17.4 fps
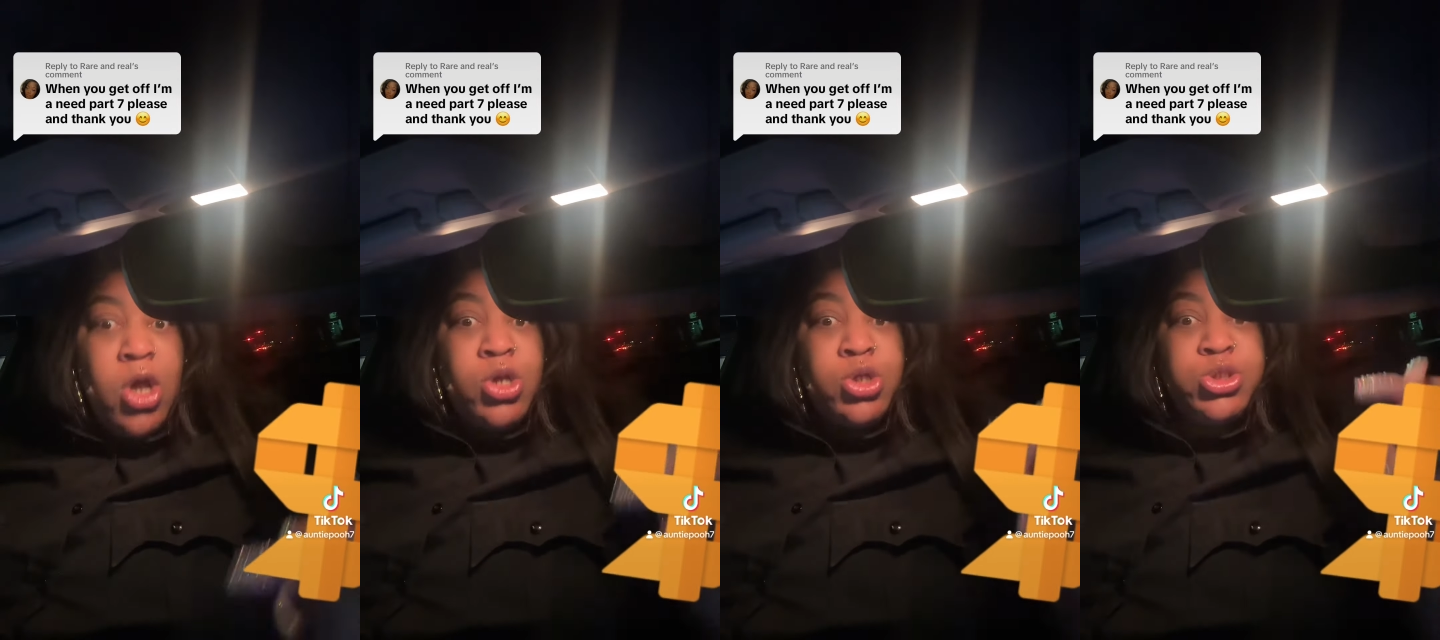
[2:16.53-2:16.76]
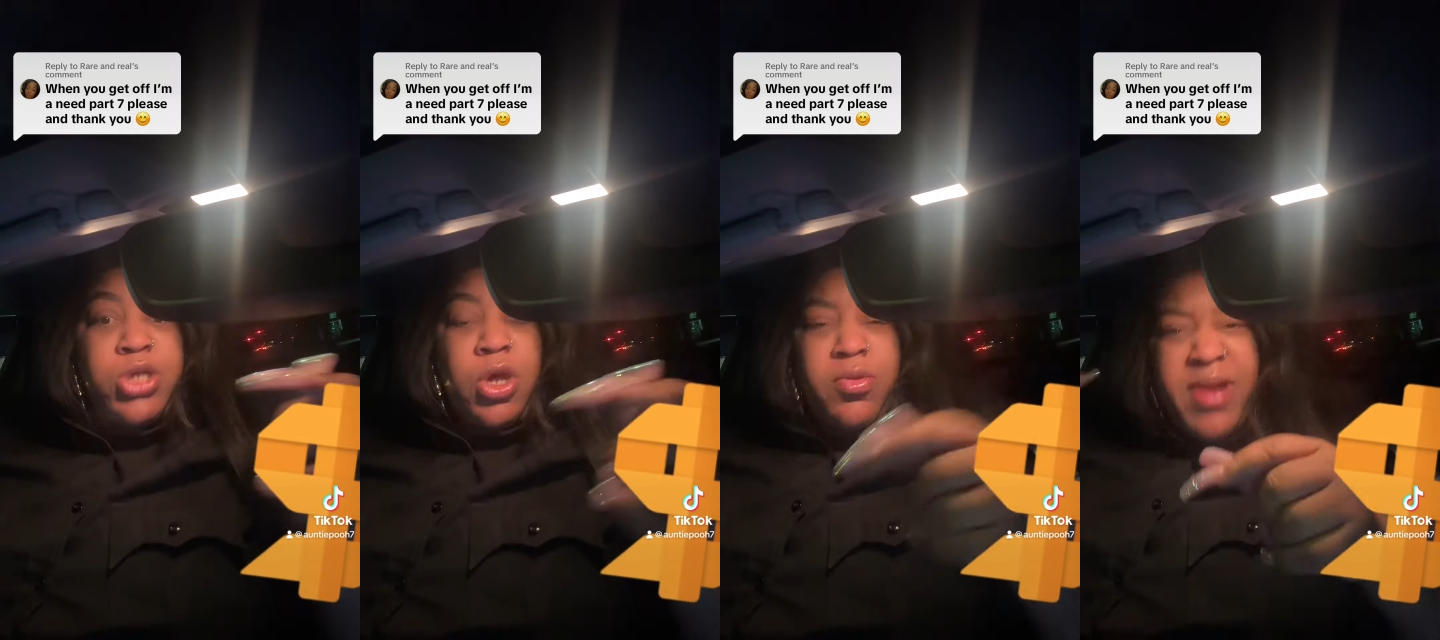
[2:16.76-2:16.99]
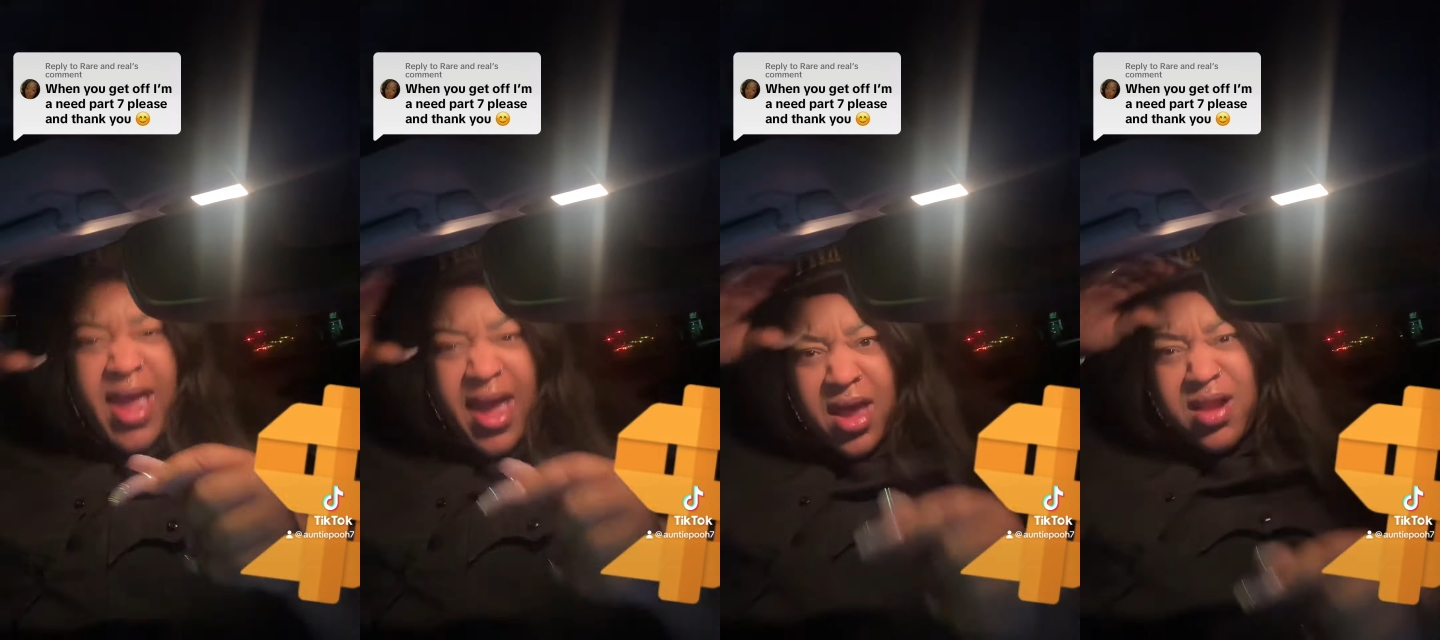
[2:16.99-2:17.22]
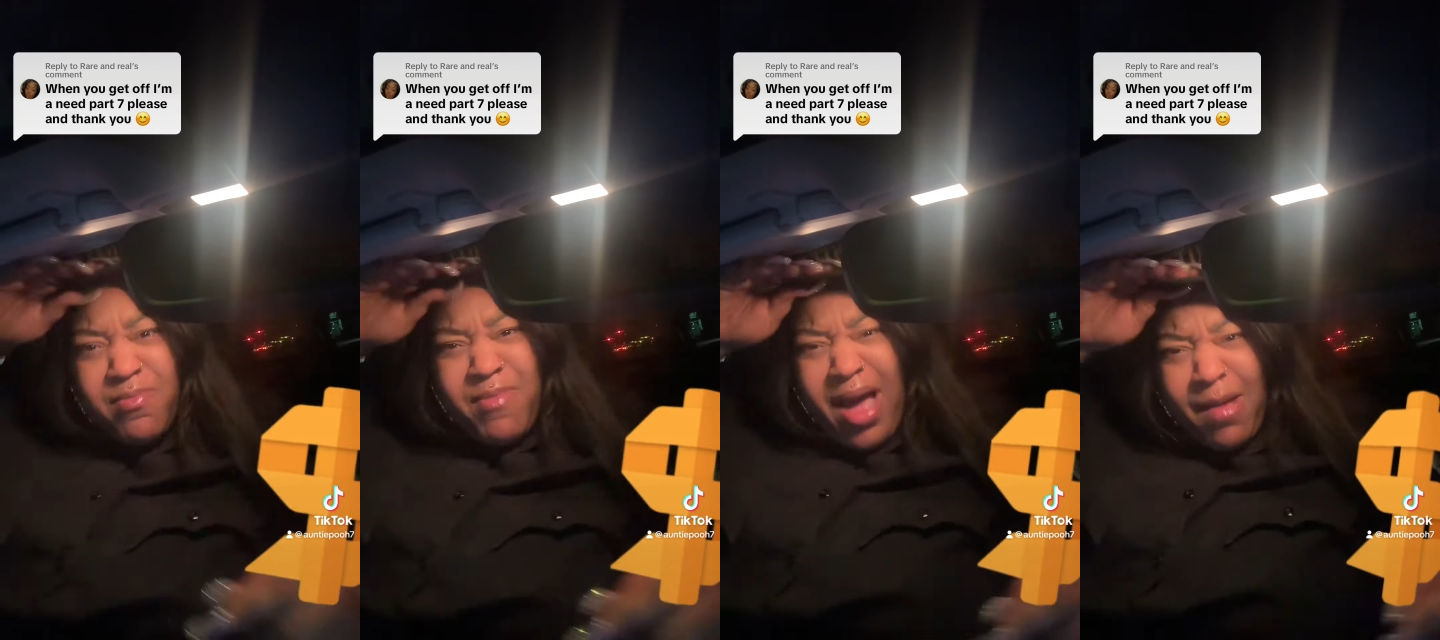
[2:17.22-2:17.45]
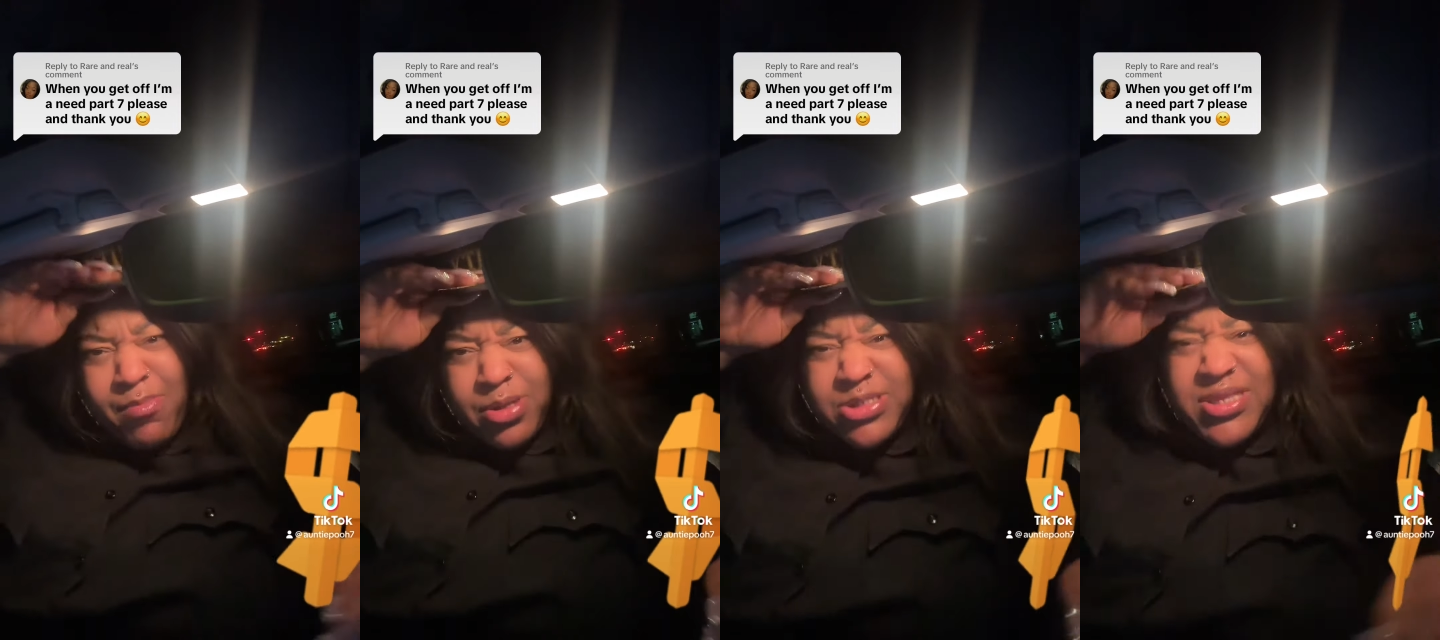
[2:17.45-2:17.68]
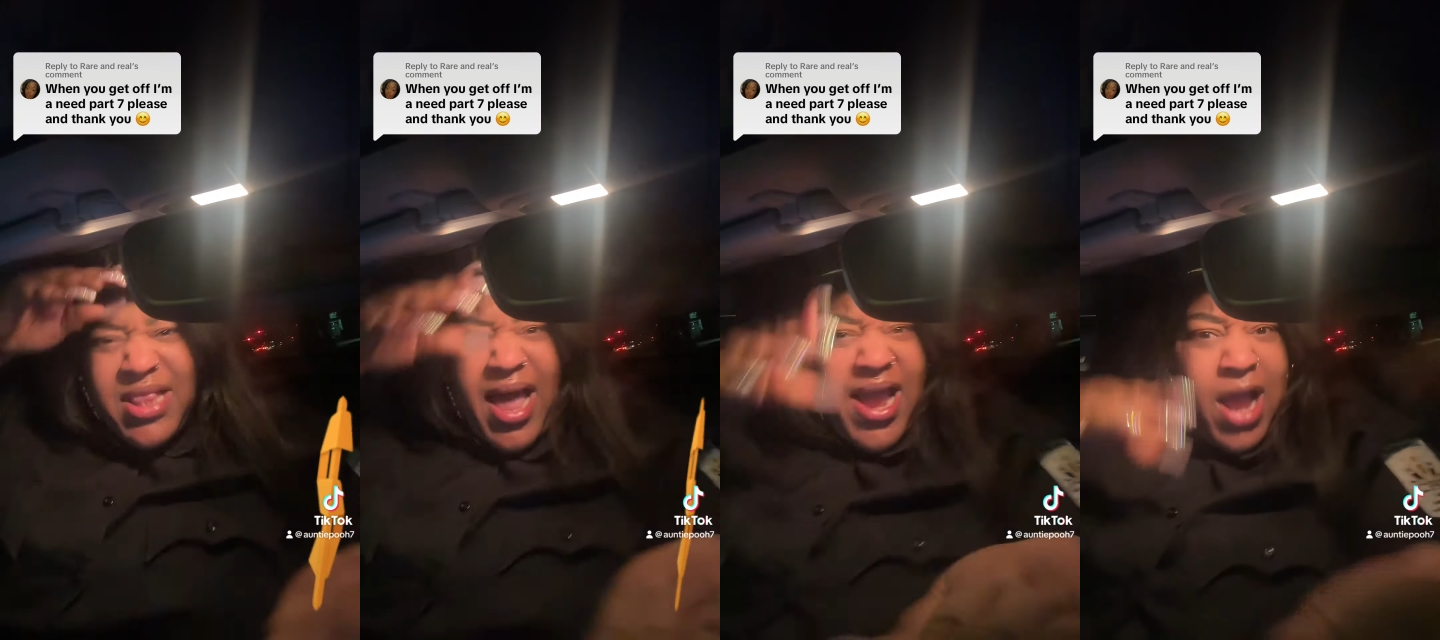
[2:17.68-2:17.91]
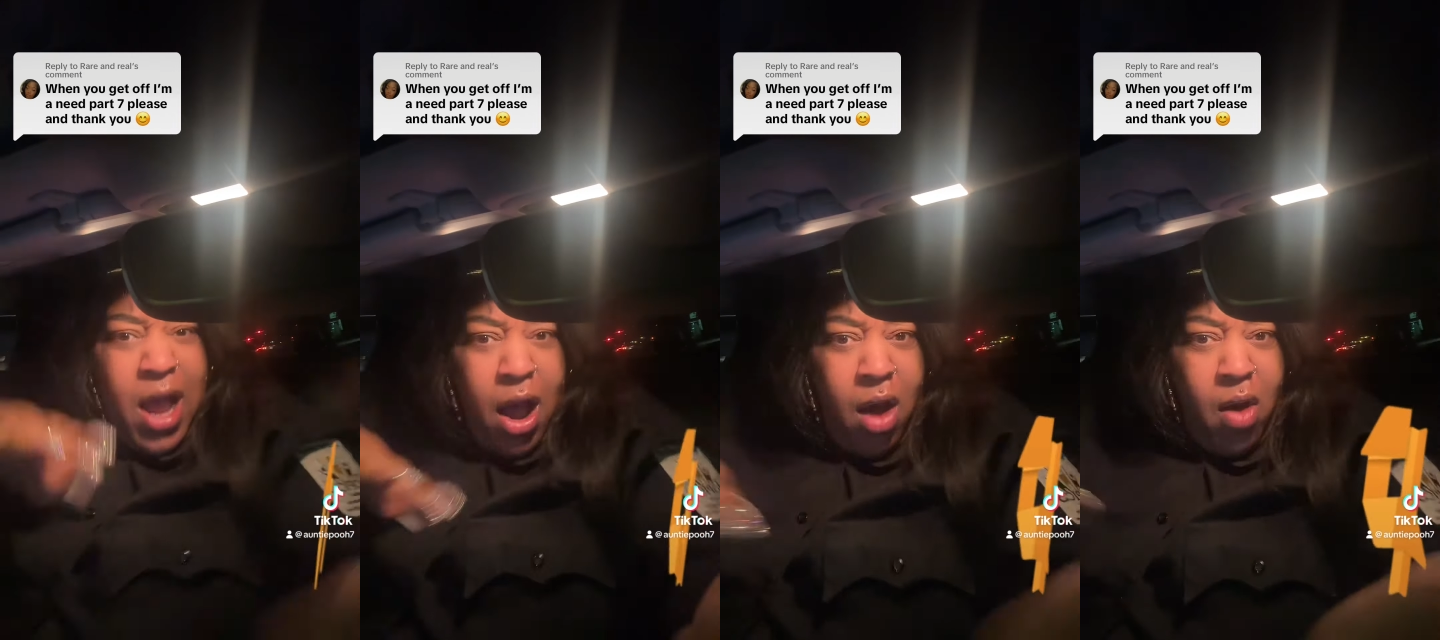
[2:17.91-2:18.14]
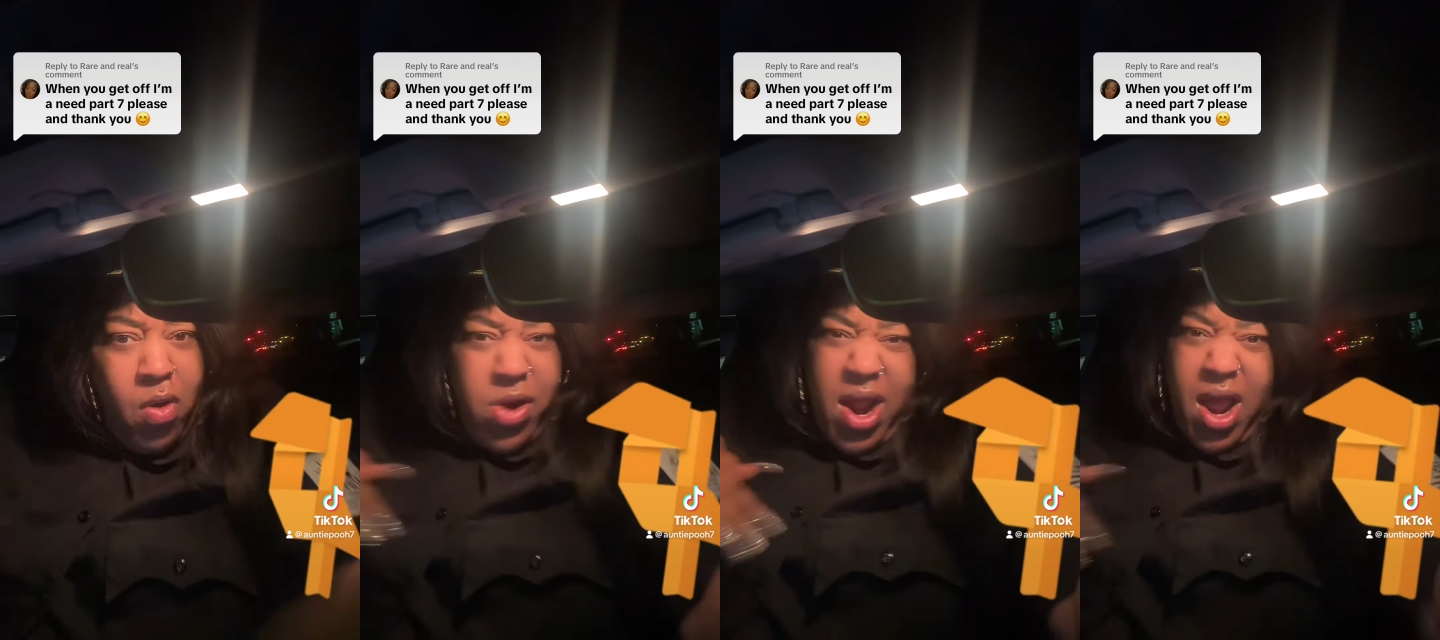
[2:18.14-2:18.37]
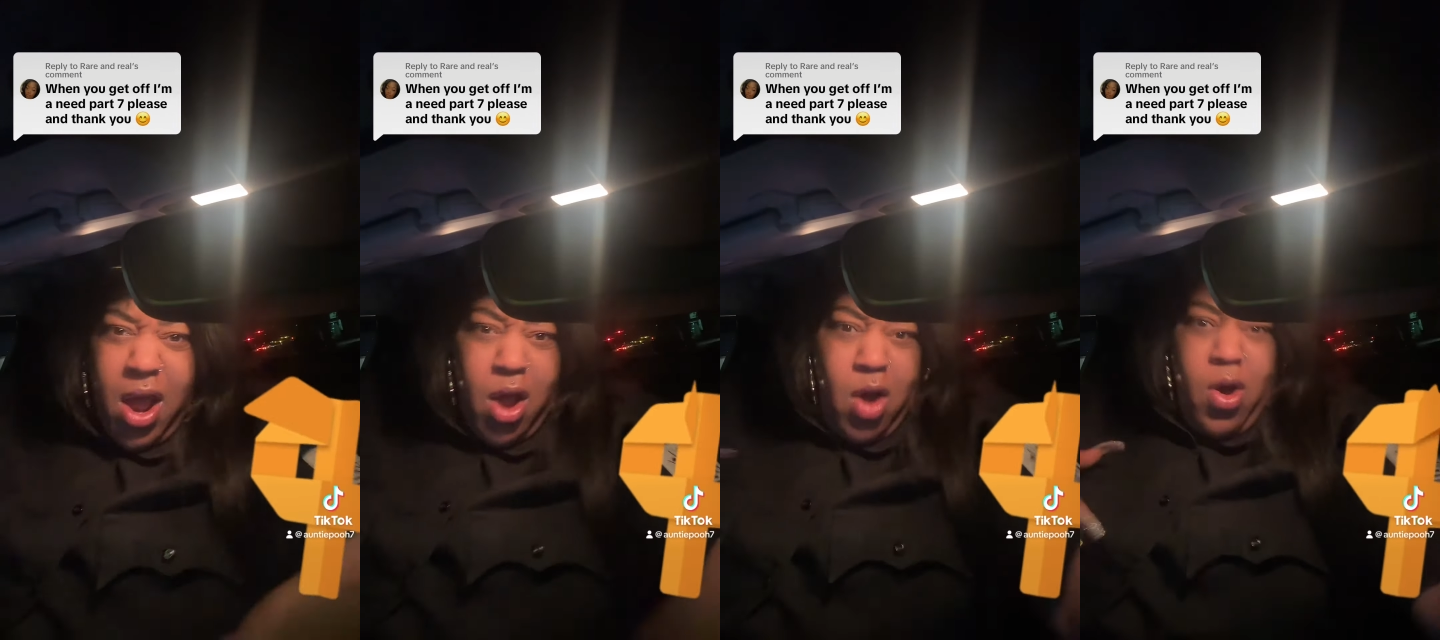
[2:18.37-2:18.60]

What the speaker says: So now the mama's like, hold on.